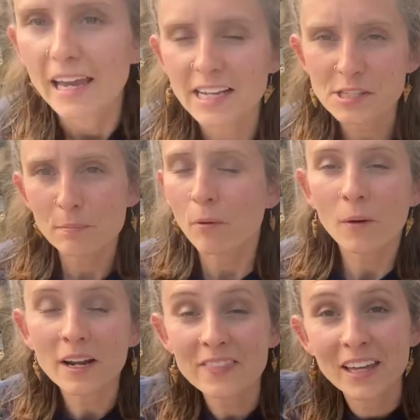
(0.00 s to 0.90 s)
It's
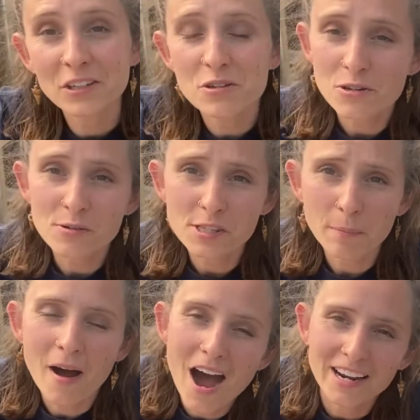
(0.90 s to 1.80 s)
important that you use the
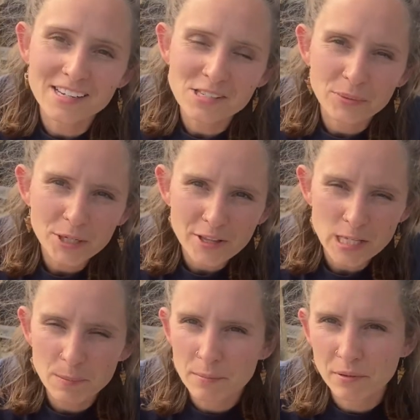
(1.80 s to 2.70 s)
potting soil
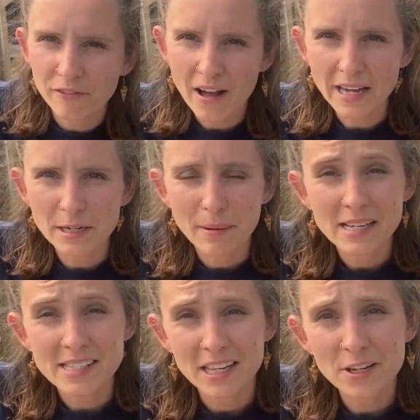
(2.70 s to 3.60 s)
that's been provided by
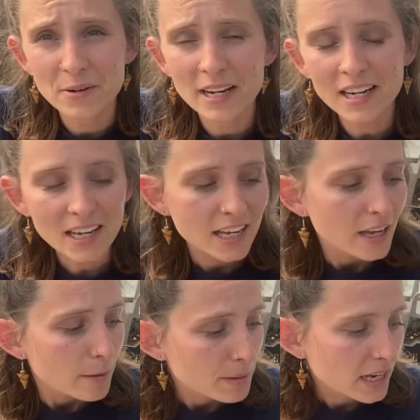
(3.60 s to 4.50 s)
City Green
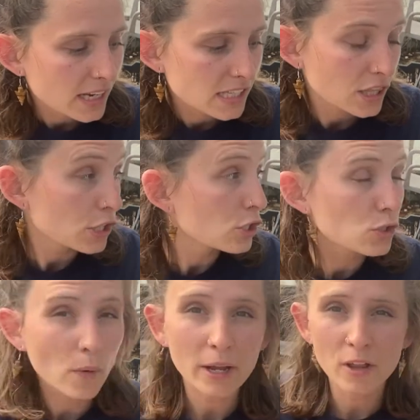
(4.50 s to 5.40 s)
because the
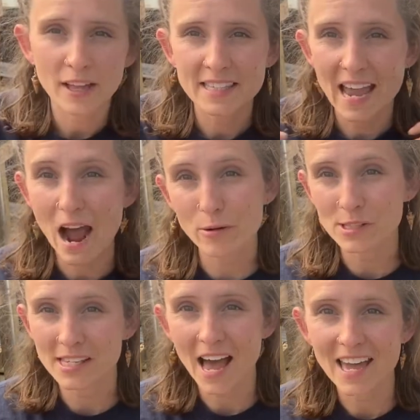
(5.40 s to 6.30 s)
soil that's
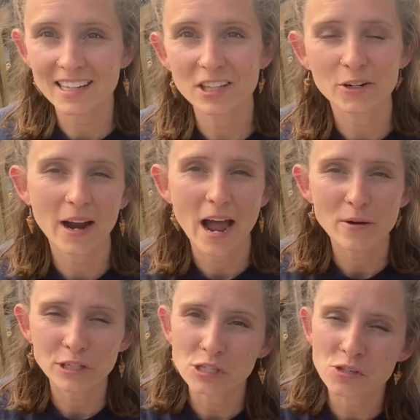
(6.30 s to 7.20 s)
outside in the
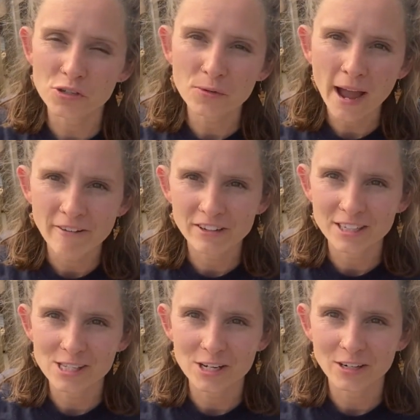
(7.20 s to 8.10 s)
ground is too heavy
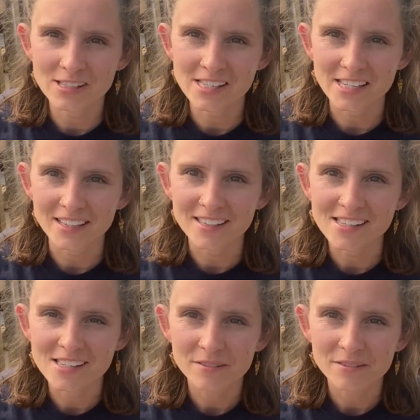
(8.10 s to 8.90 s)
to start seeds.